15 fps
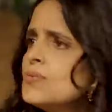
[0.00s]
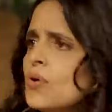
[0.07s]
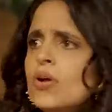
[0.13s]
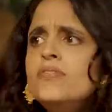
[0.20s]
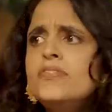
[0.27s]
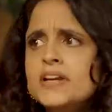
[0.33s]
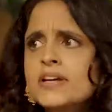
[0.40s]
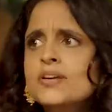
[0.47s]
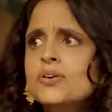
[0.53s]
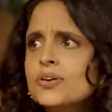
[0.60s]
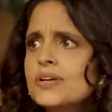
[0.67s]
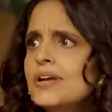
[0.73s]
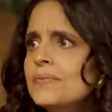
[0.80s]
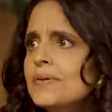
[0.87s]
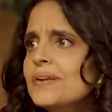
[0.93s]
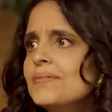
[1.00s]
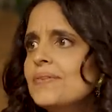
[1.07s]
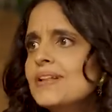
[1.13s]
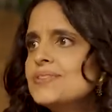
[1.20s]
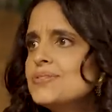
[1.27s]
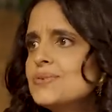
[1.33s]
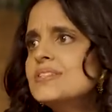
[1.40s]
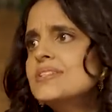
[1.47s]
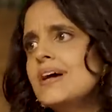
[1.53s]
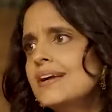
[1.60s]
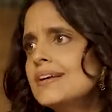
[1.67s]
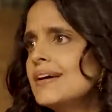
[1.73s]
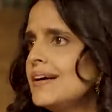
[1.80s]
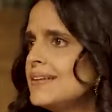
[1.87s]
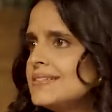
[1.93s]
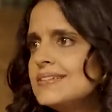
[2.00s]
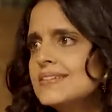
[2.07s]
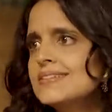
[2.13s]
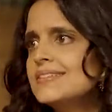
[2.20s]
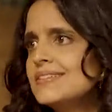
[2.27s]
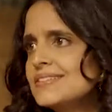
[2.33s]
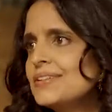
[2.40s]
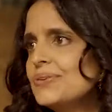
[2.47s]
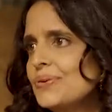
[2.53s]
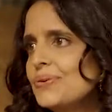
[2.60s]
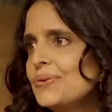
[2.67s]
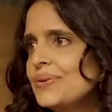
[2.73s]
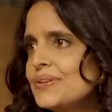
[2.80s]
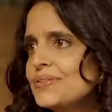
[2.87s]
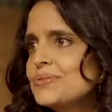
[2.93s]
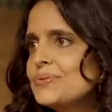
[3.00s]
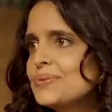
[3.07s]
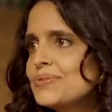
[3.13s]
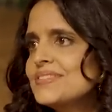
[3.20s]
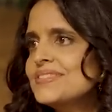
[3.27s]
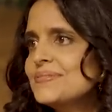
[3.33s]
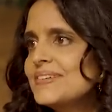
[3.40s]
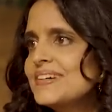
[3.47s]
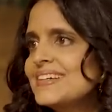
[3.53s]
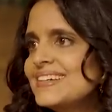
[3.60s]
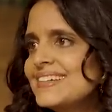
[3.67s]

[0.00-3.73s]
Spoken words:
it's all very good. I mean, once you start casting, there's no issues. But,